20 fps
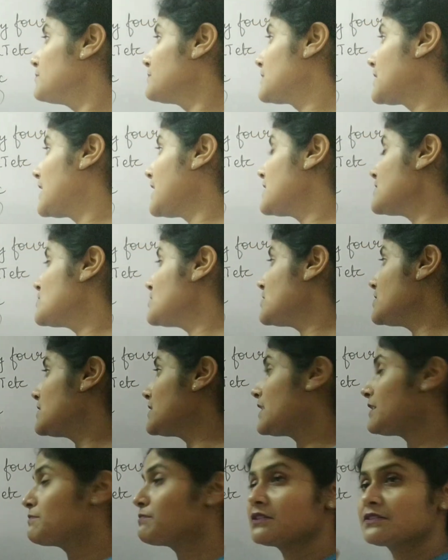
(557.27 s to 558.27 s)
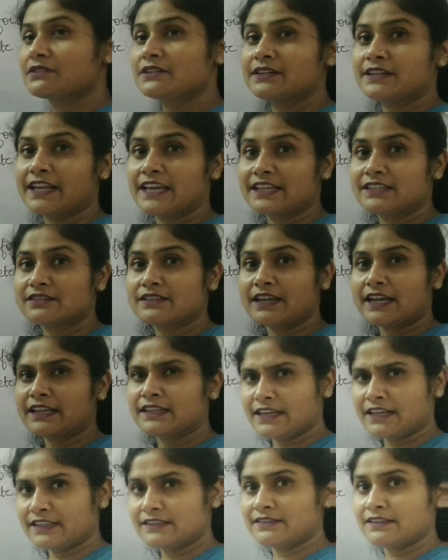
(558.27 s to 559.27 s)
kg, then percentage
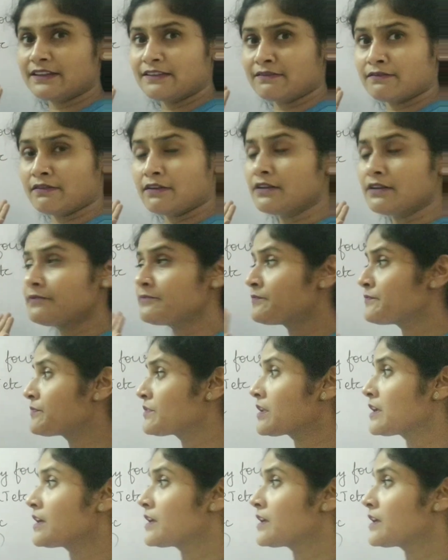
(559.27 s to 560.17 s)
sign, etc.